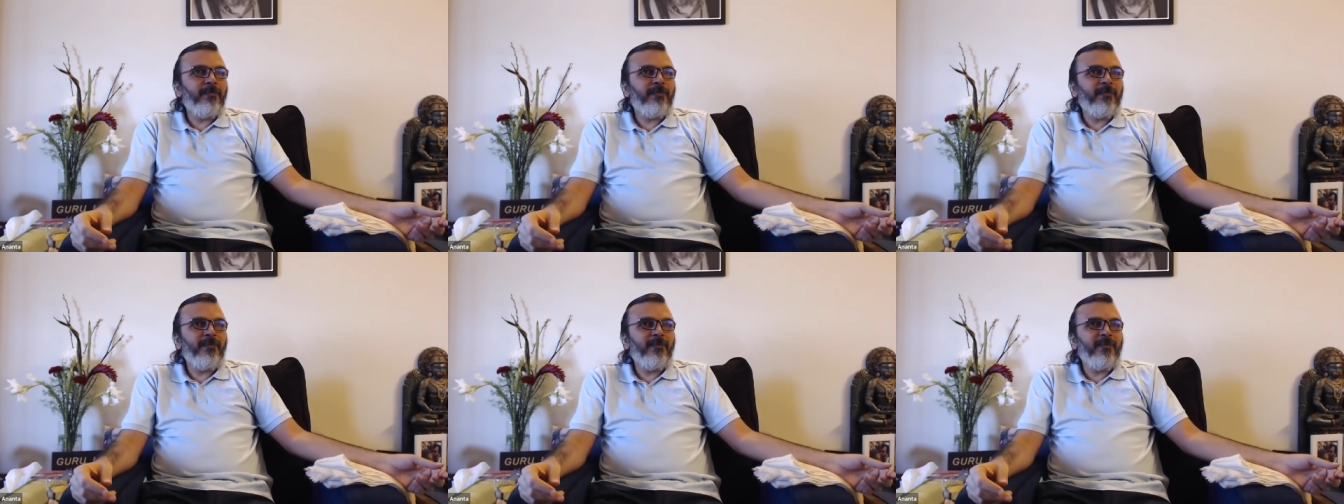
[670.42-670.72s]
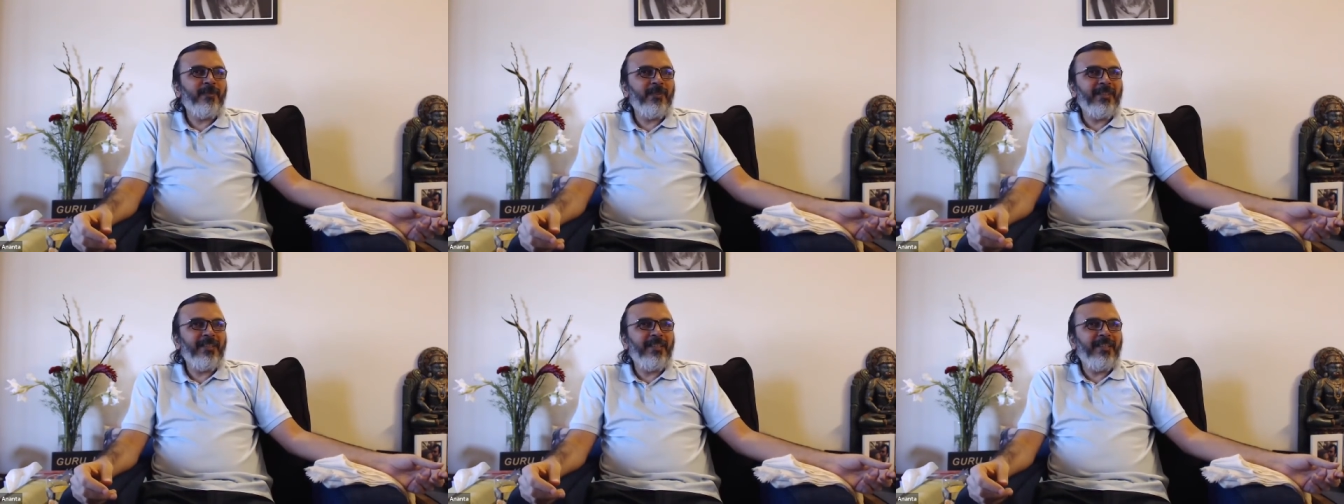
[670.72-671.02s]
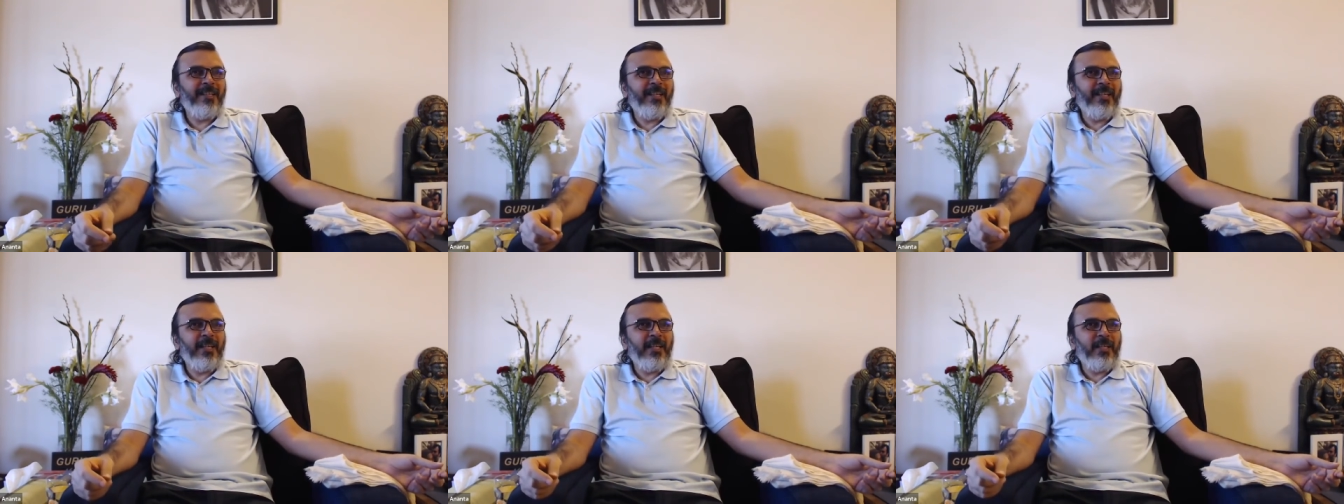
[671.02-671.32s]
See?
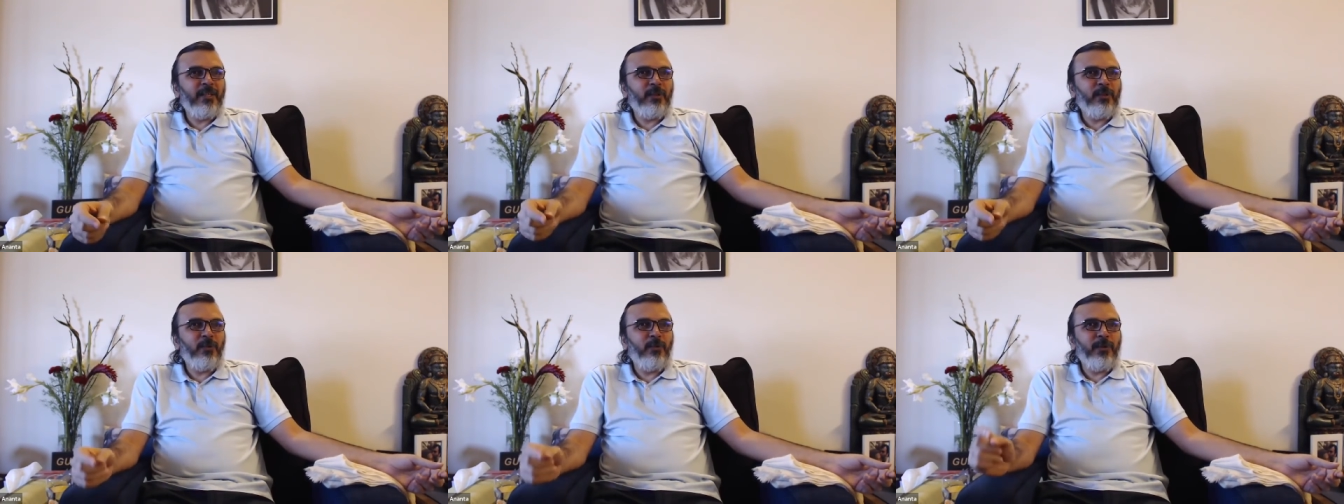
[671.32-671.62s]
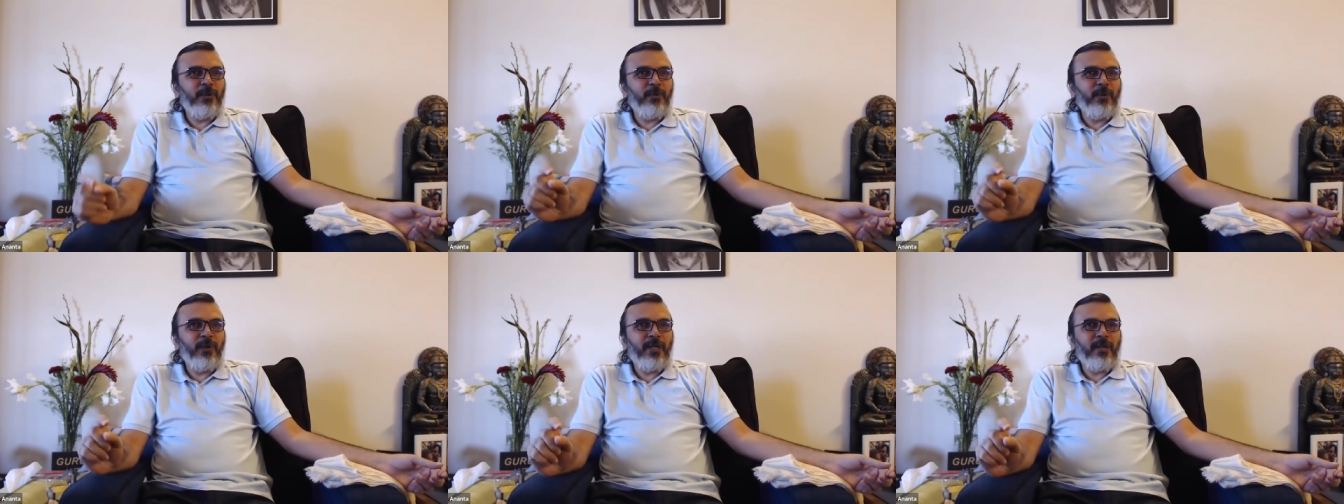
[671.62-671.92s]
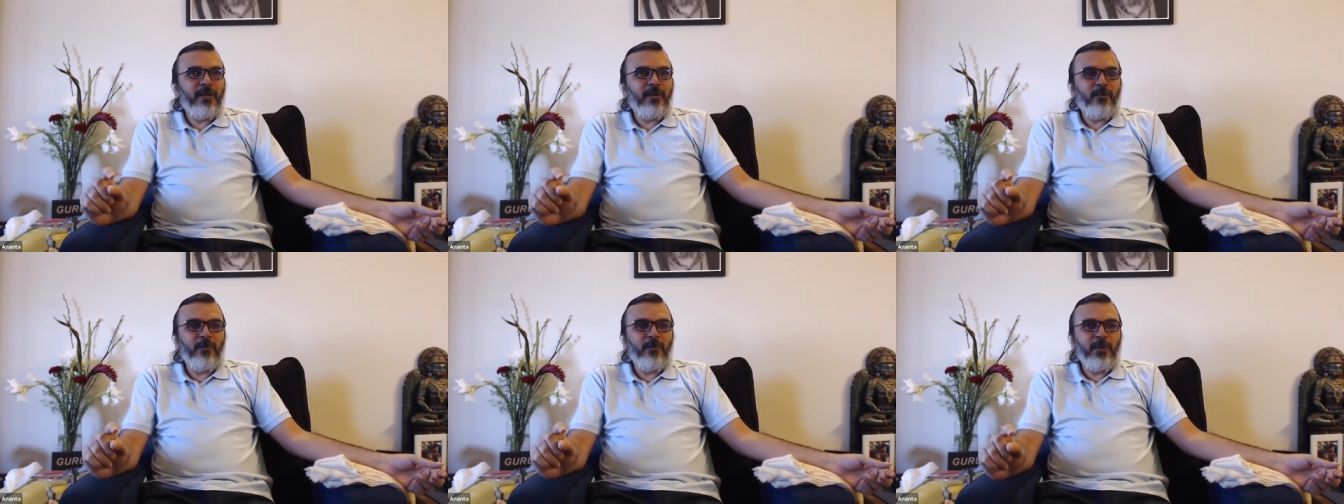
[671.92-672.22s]
So which way
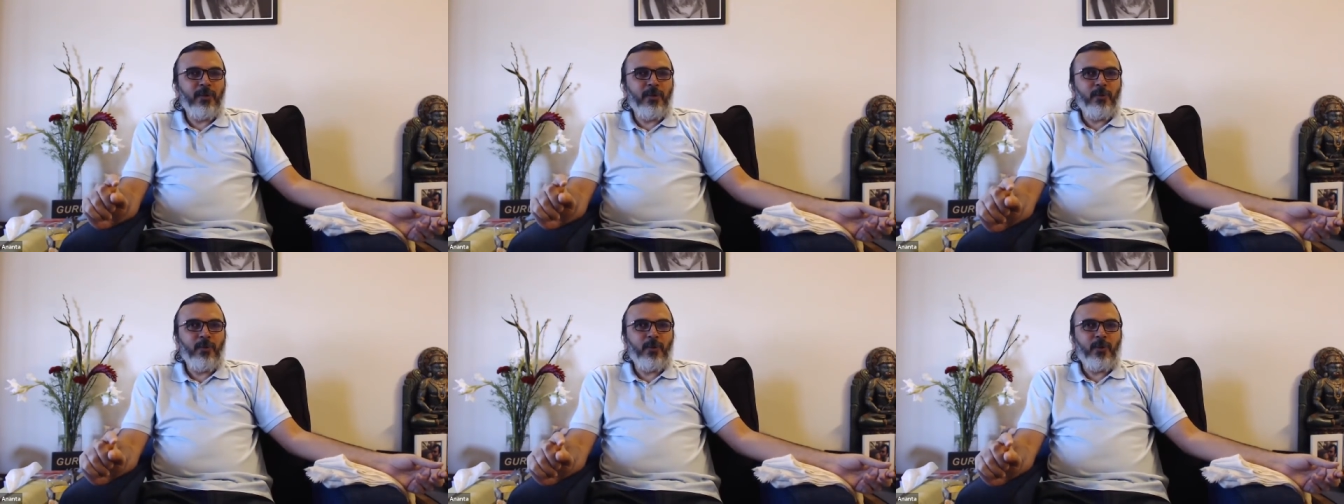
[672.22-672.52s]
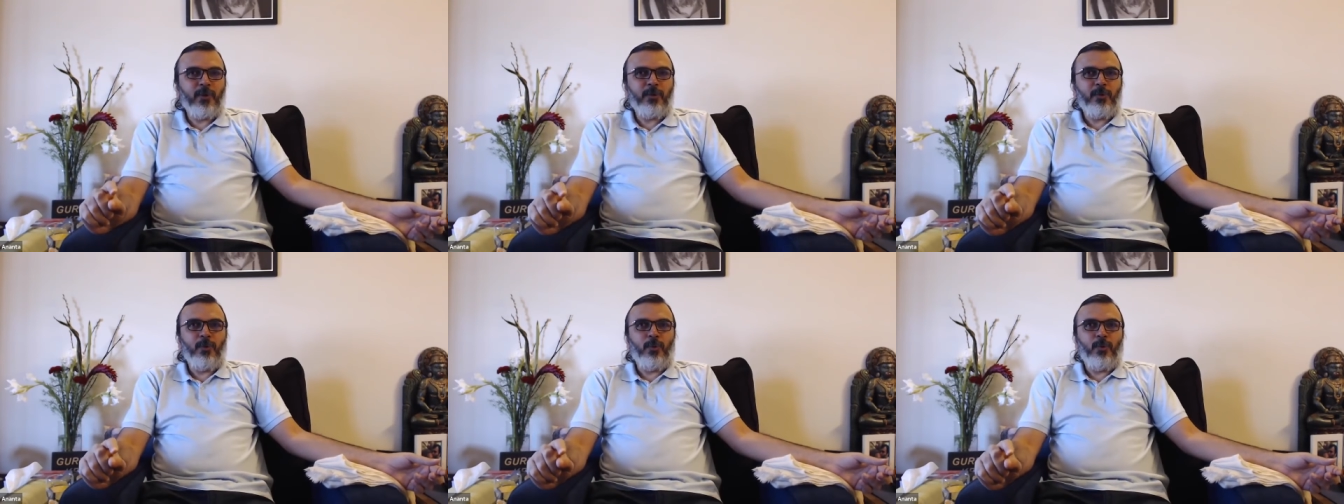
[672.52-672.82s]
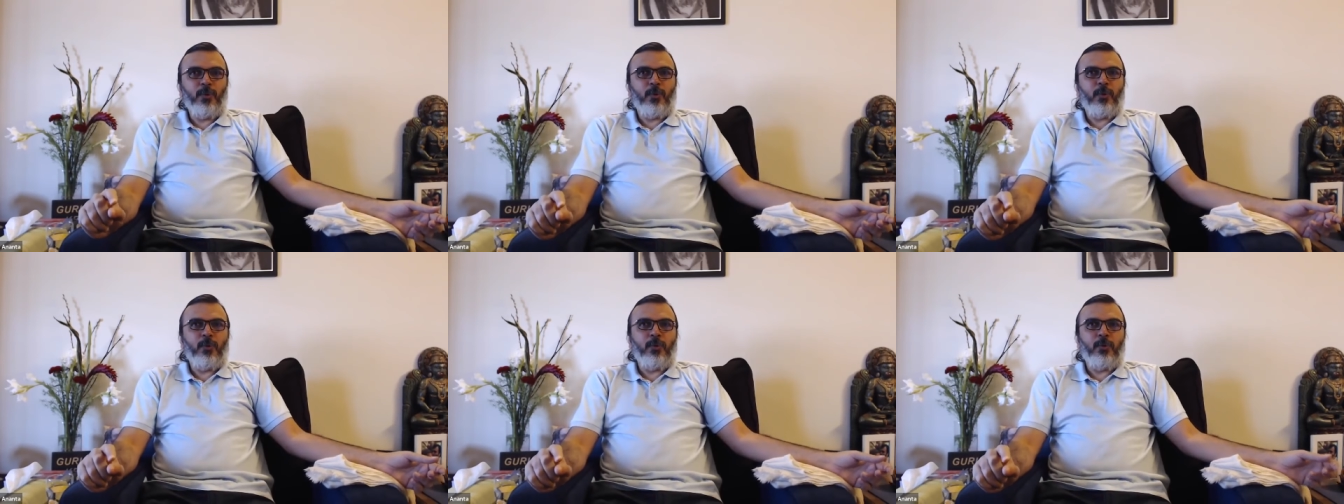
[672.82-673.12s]
will you want to go?